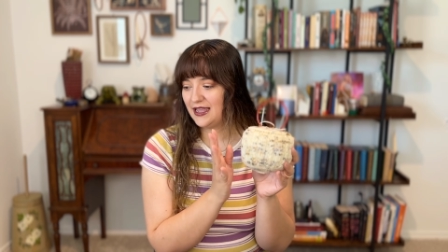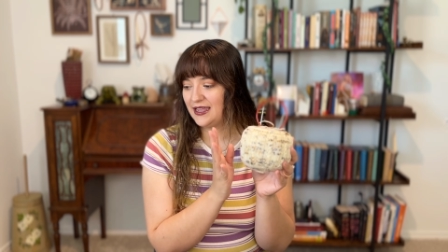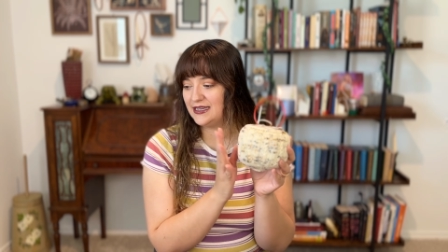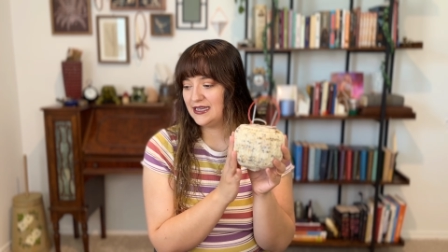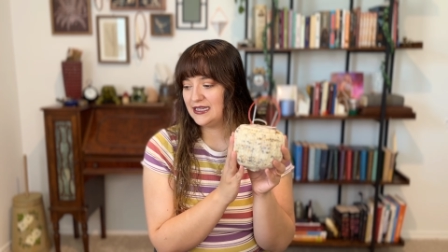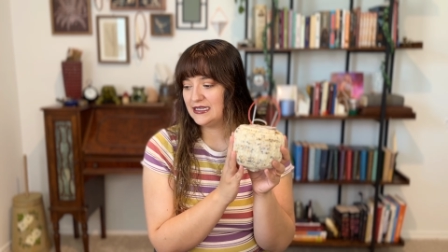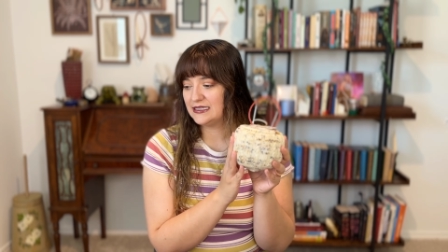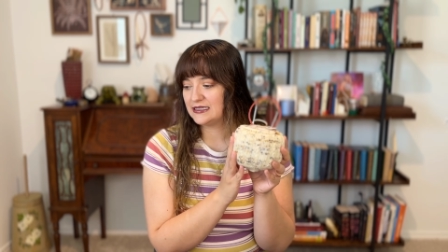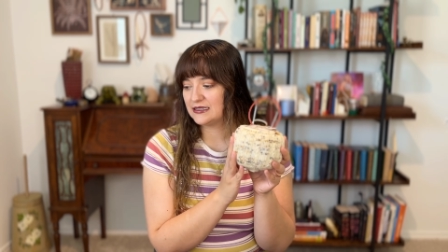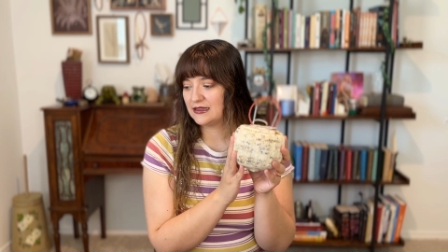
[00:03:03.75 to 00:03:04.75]
and it
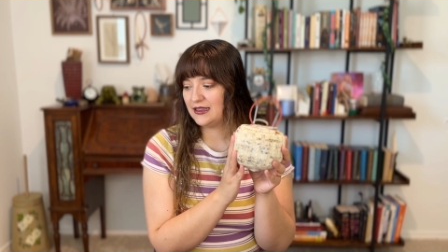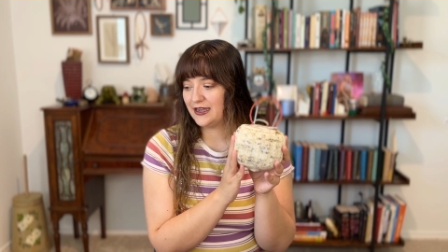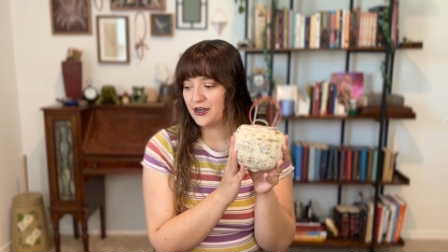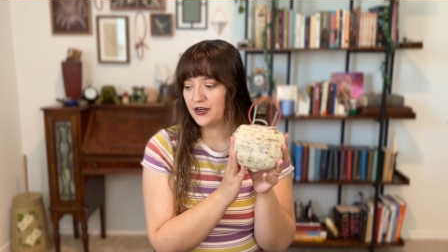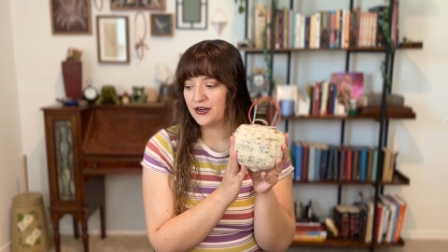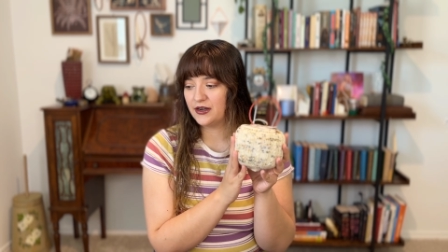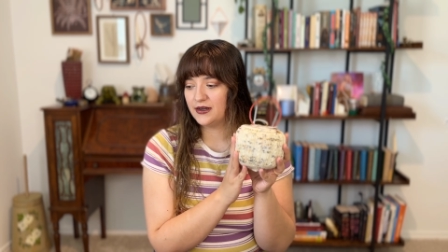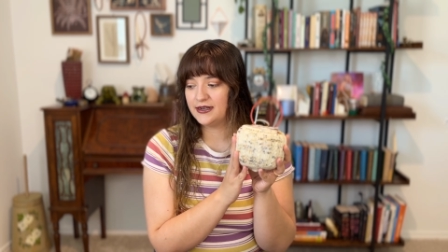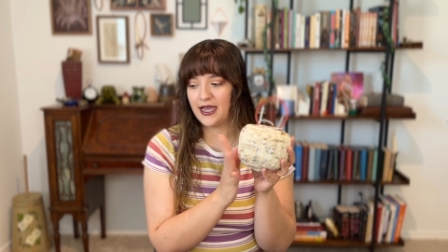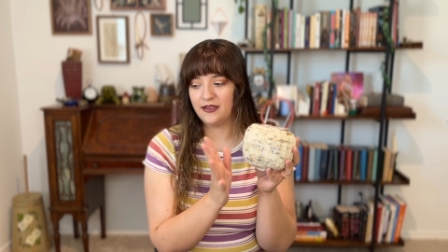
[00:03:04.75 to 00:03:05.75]
is their
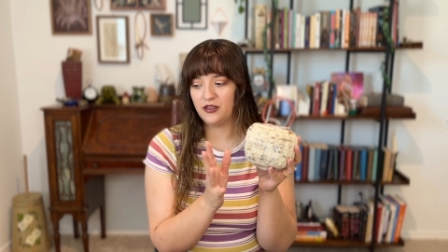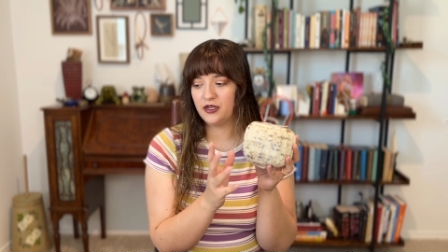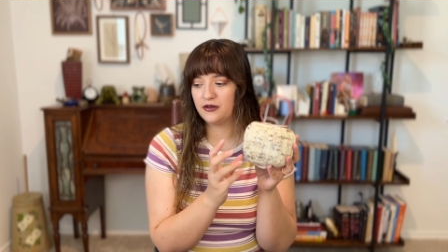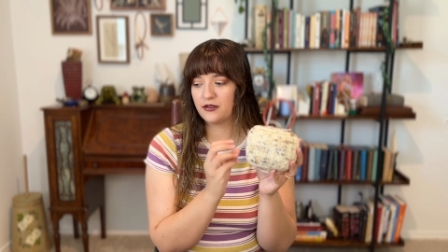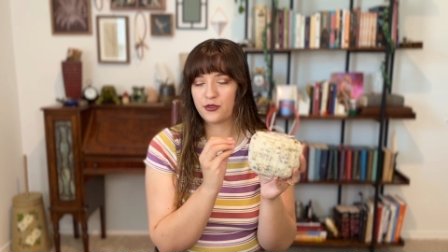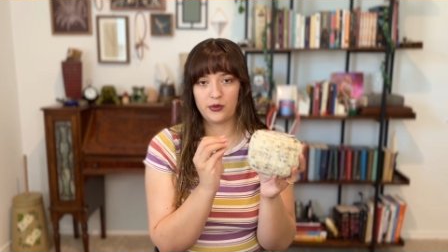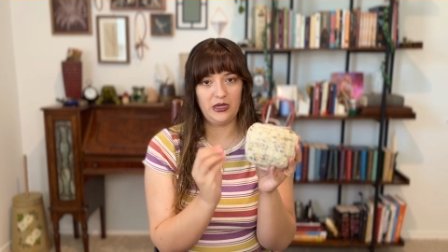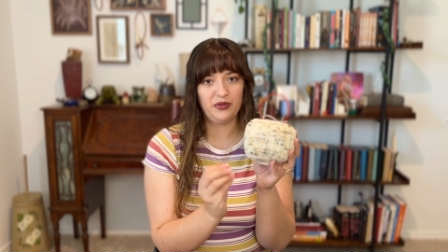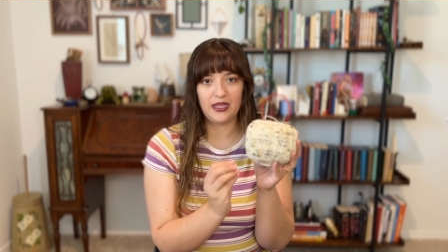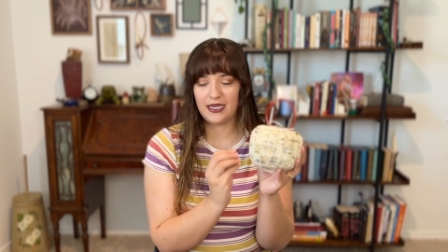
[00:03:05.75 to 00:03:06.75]
nylon
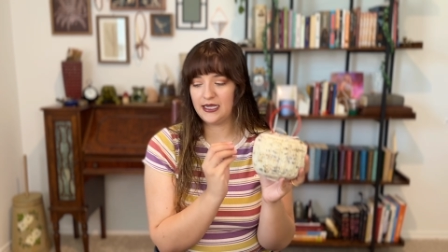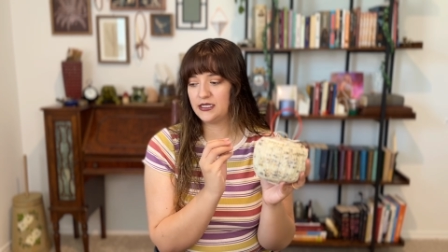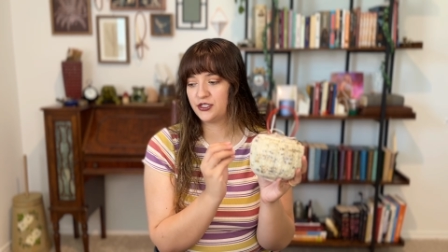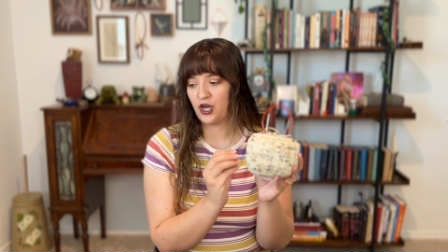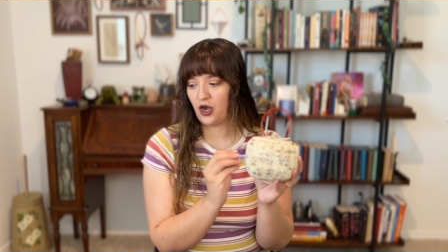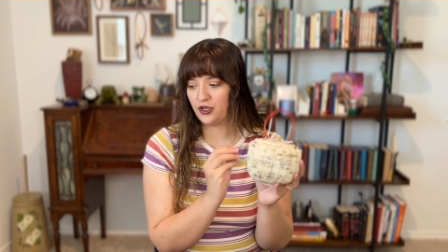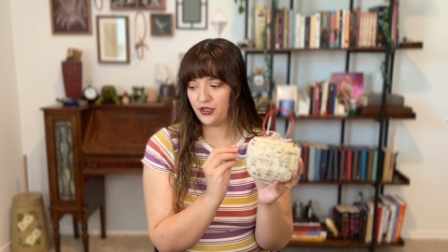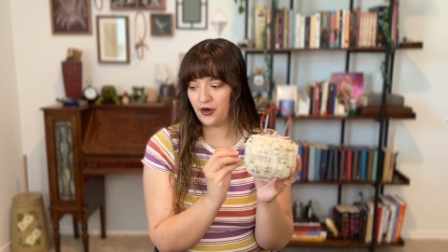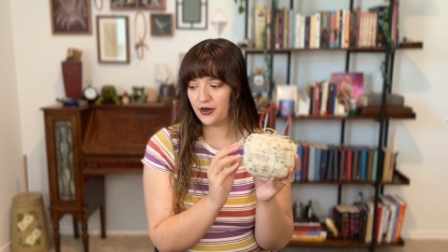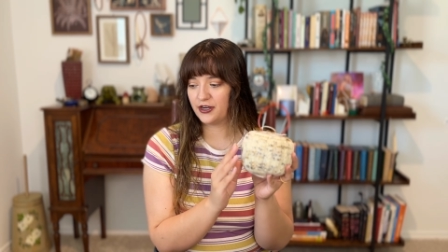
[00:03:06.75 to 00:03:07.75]
3-ply sock
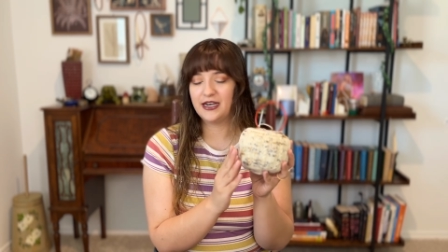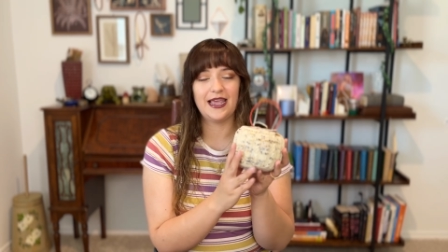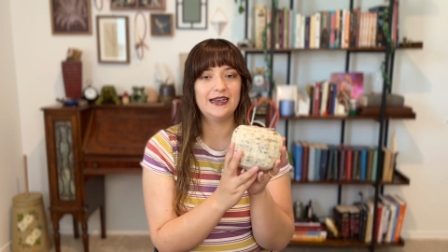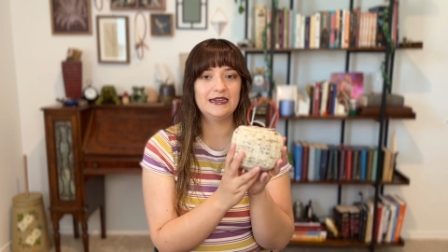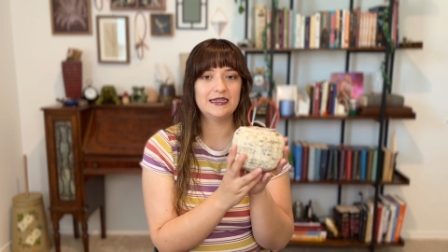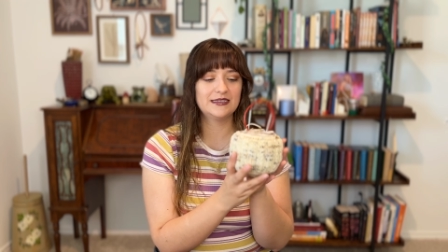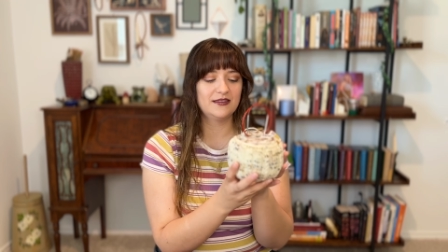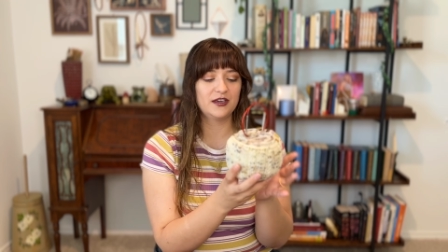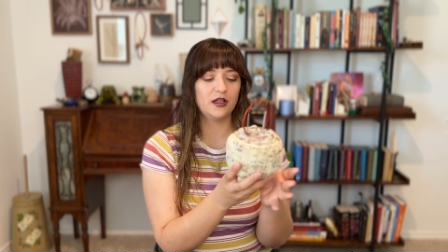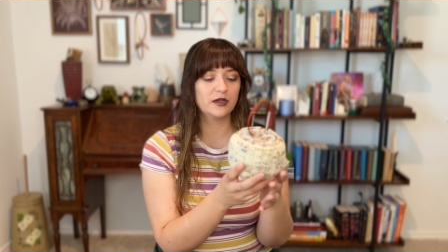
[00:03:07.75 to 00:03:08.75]
yarn, and it is in the
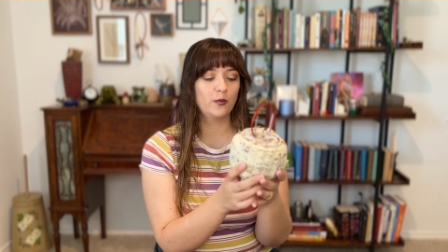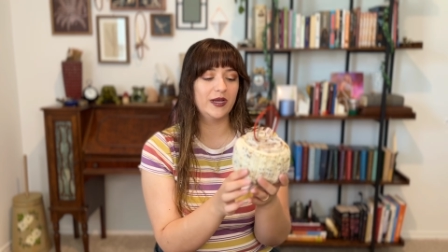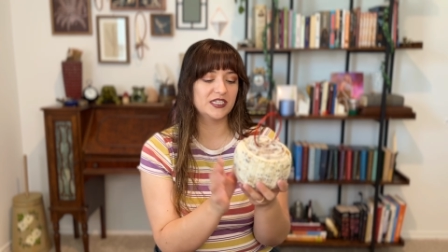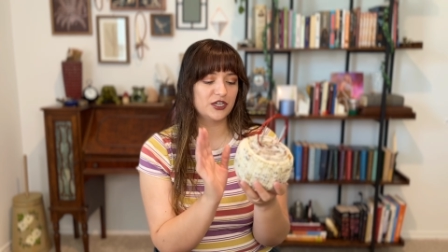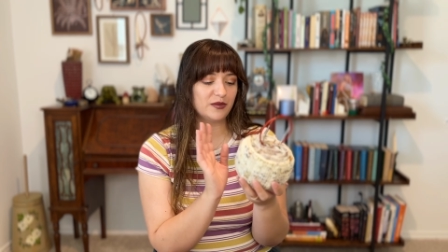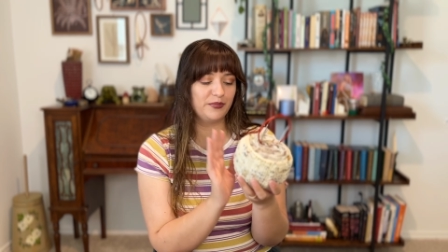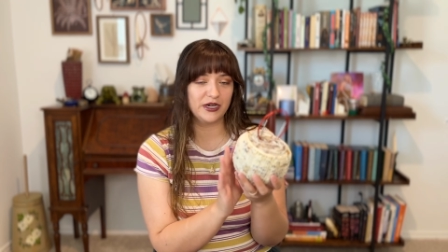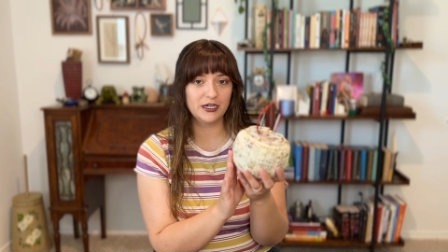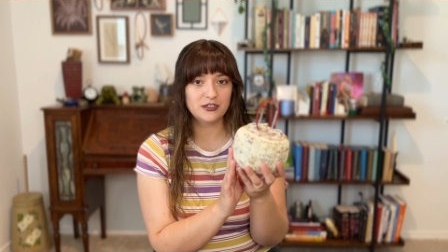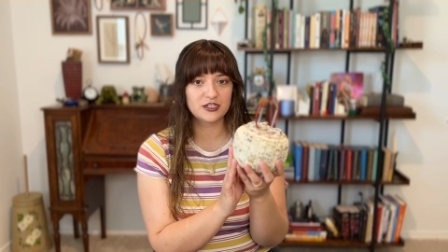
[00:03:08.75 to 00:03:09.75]
color Winter
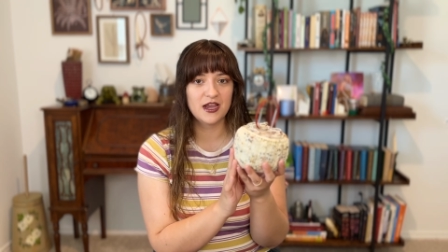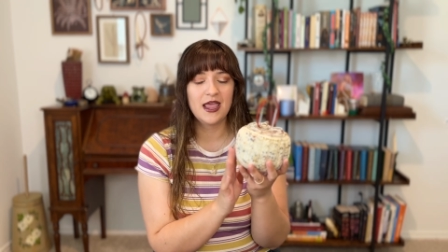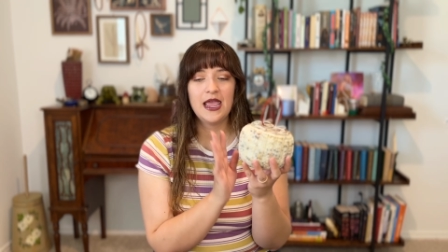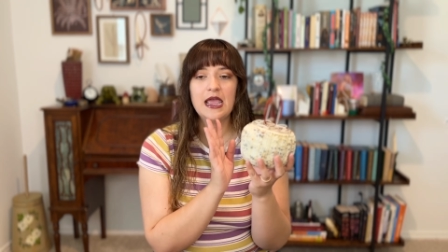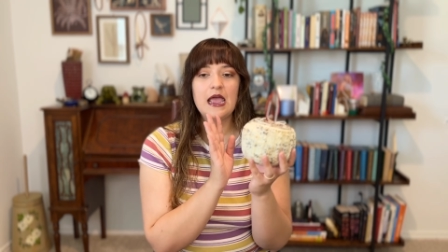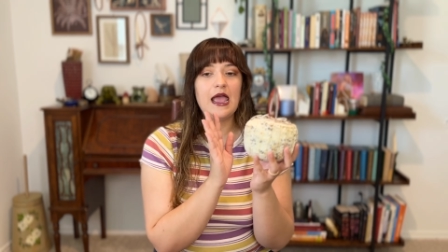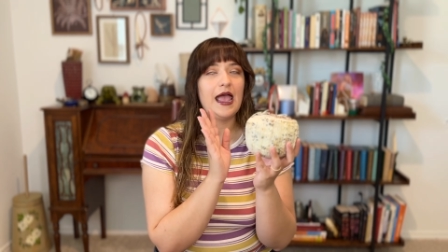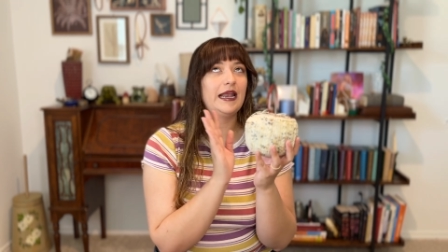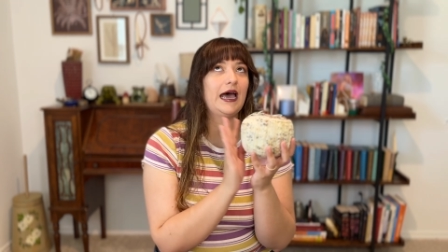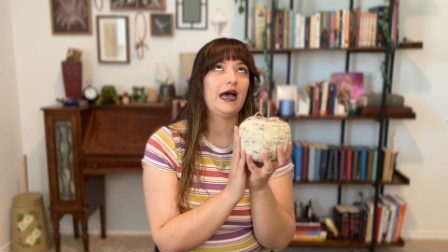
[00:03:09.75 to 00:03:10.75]
Birch.
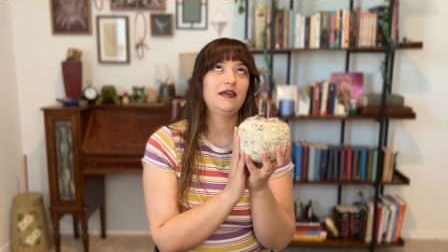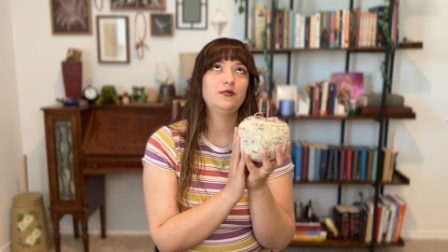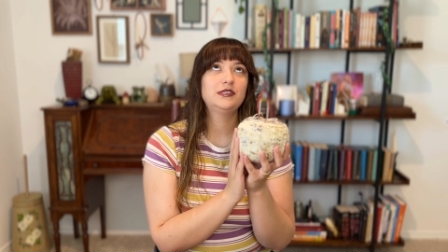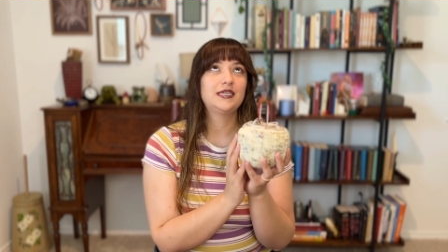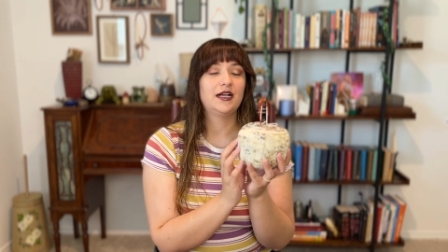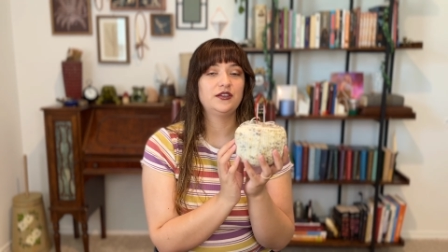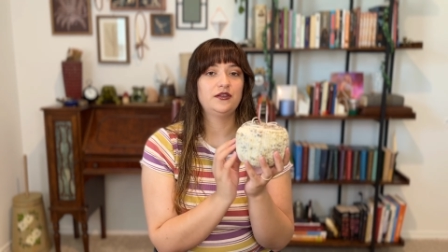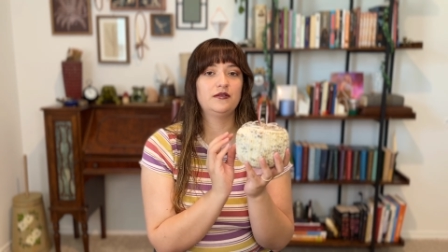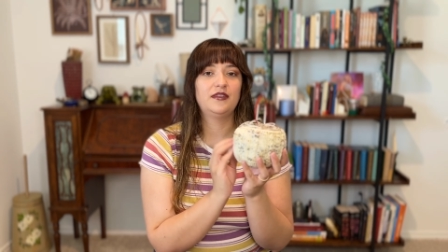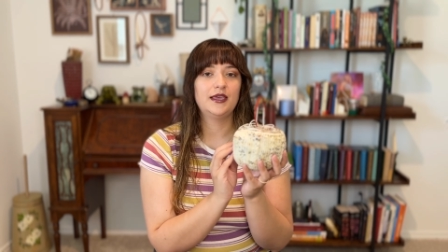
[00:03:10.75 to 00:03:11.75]
And I will tell
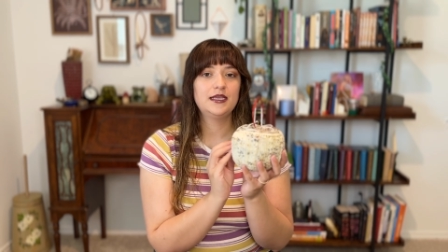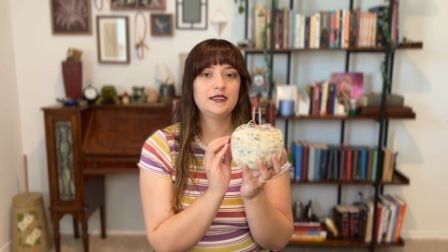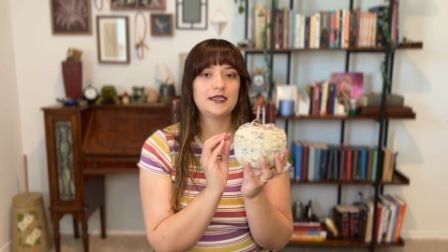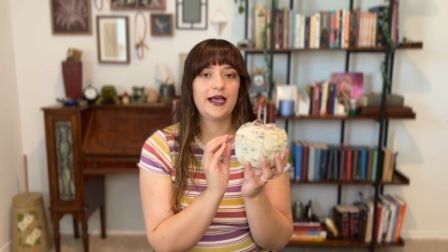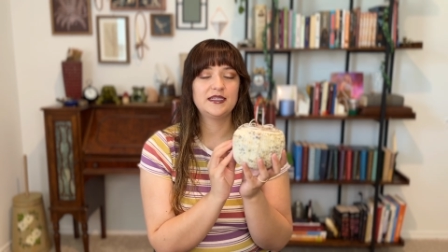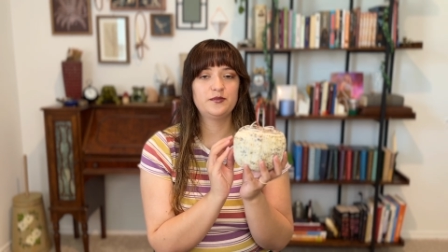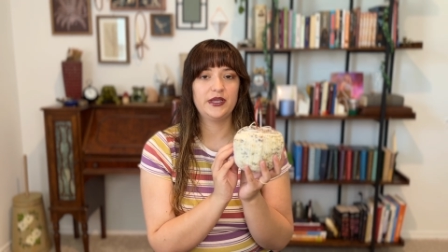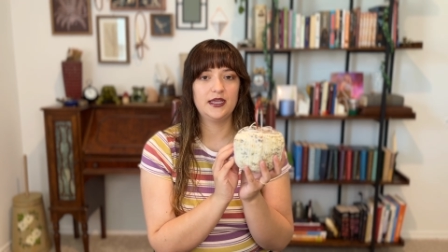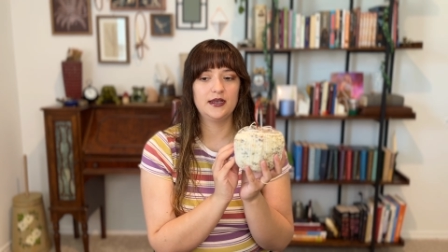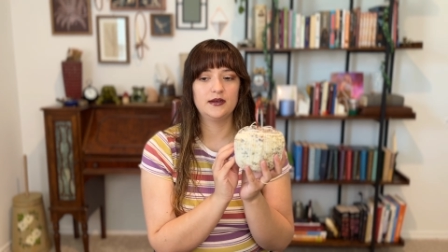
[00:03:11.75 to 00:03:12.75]
you, this has
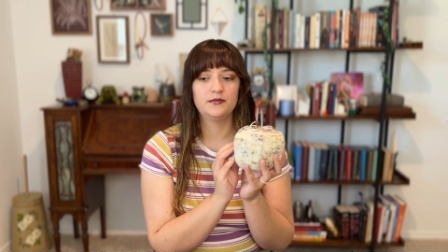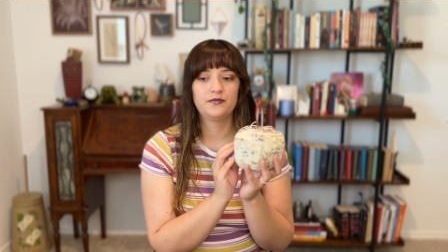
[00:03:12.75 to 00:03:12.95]
been